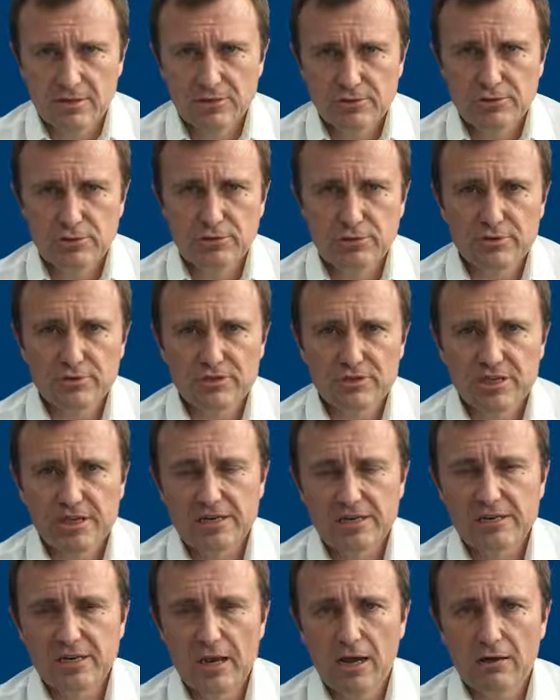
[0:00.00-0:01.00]
to
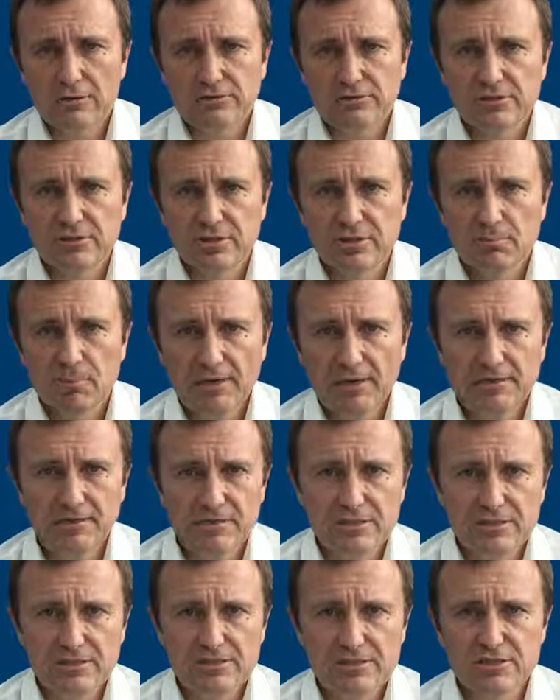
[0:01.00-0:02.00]
send out
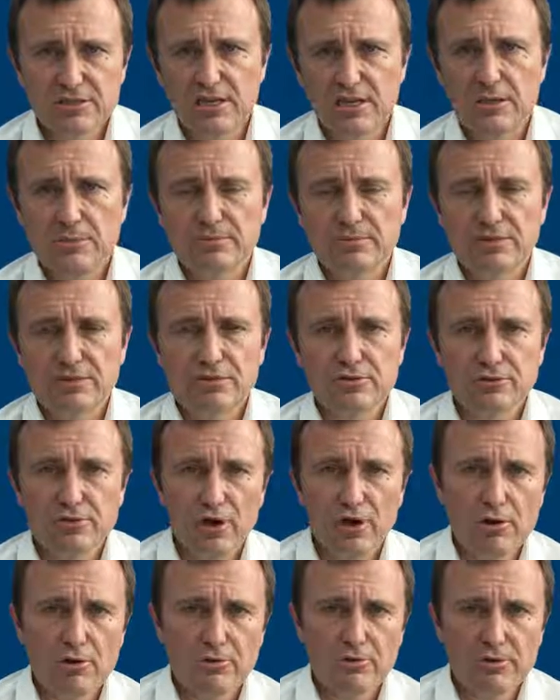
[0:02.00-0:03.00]
maintenance teams and to
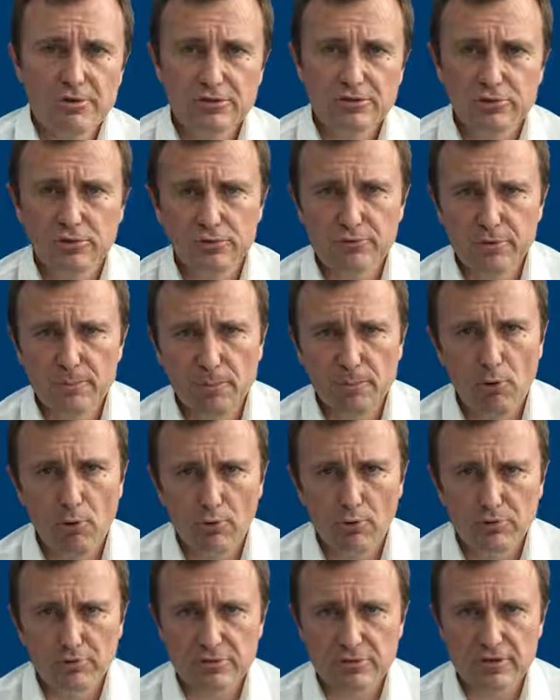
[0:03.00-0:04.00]
go and do
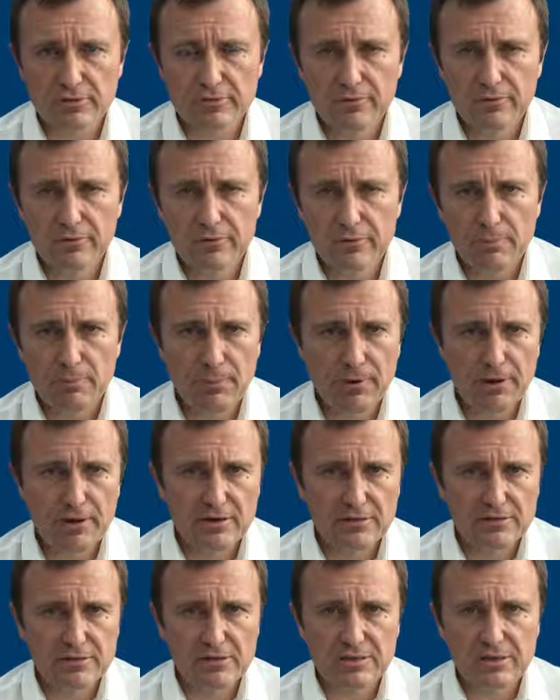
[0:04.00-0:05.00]

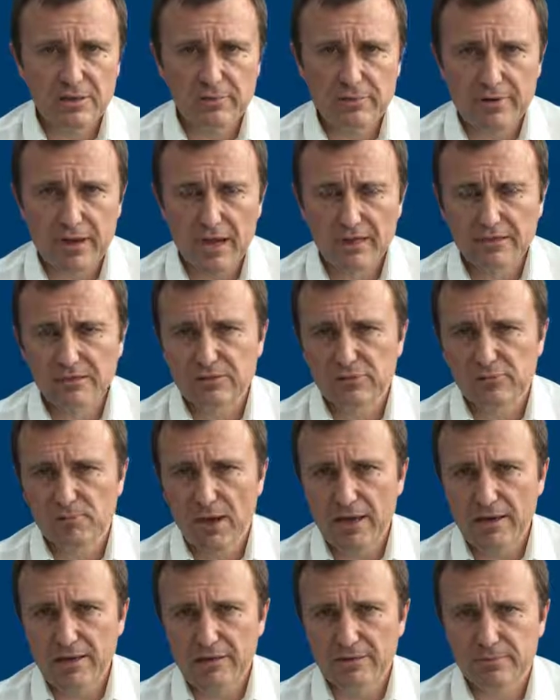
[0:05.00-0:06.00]
repairs in a reactive
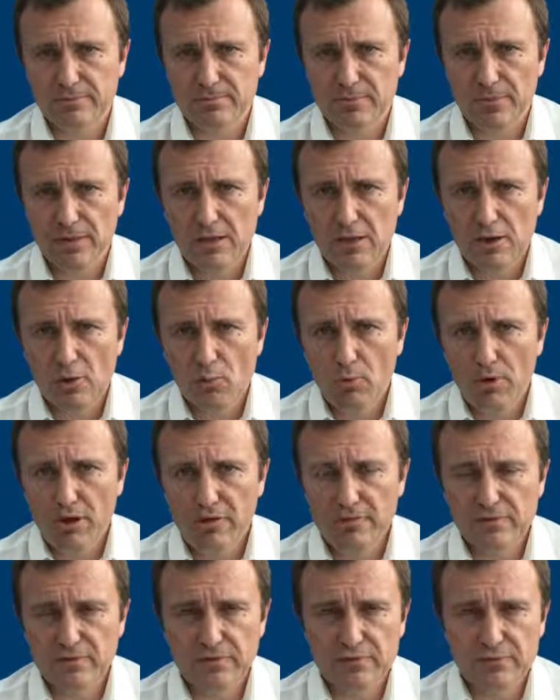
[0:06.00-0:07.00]
manner
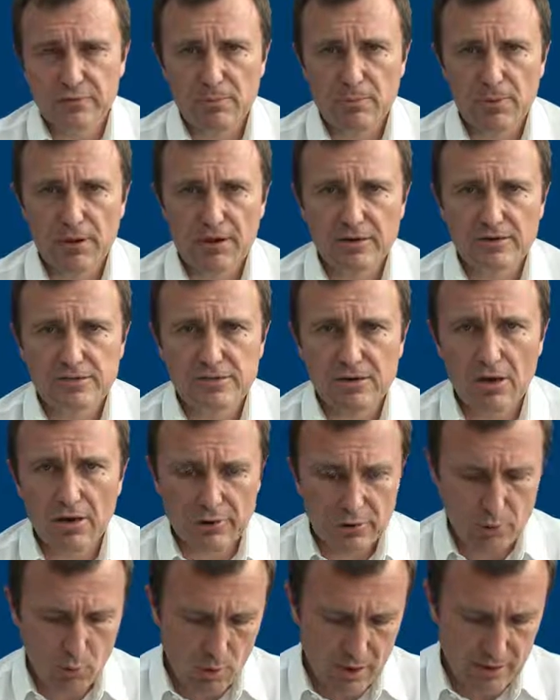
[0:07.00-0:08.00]
wherever repairs are
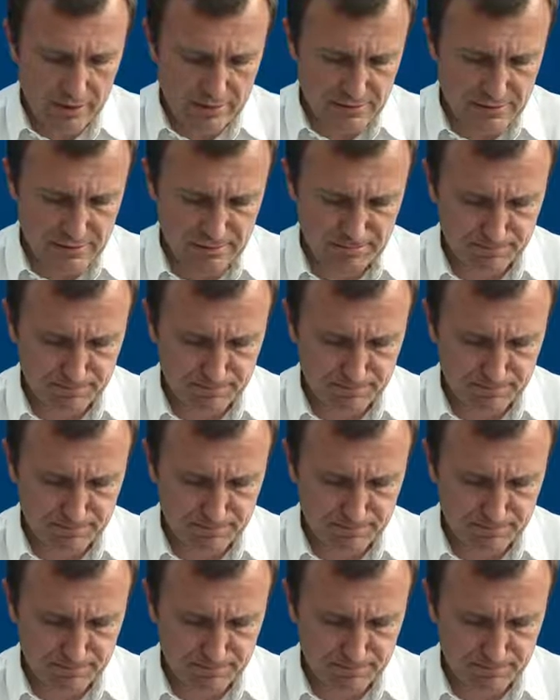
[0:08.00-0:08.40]
required.